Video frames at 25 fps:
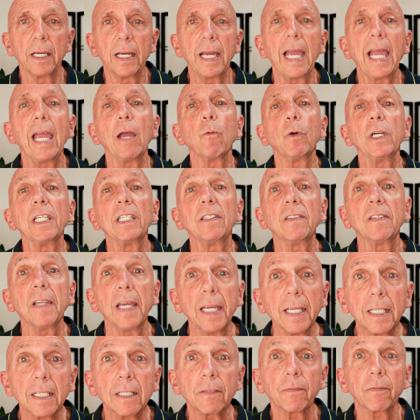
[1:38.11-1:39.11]
and we
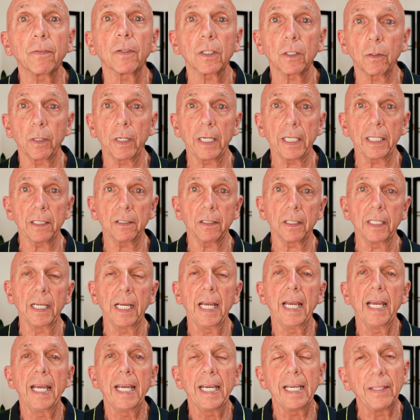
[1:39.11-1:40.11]
take it for granted,
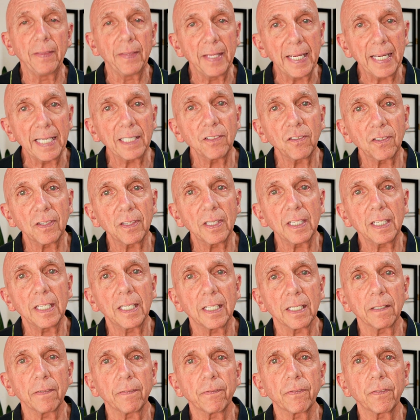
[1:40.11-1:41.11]
and that's the
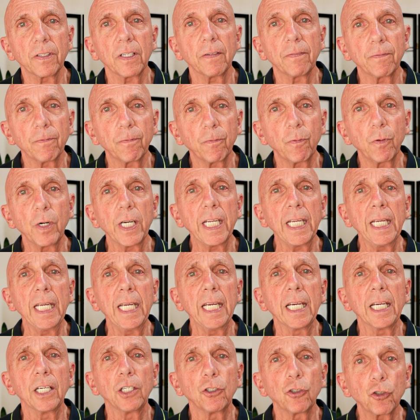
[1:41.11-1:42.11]
gift of free
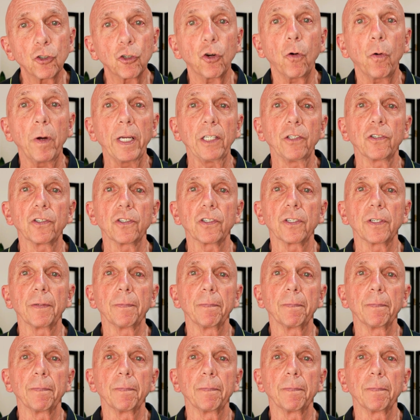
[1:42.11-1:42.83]
choice.